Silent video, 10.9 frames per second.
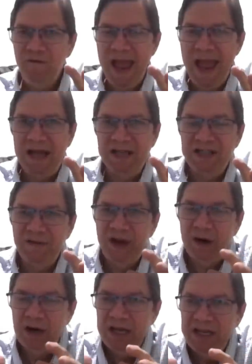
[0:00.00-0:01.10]
fast,
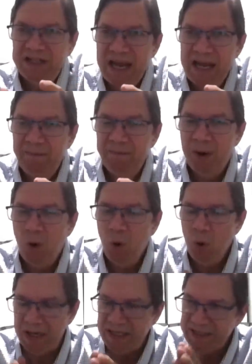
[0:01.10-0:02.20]
there is a
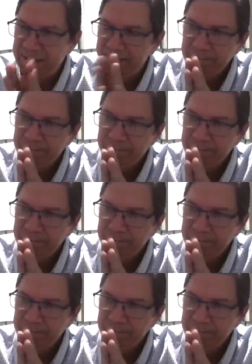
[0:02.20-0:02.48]
point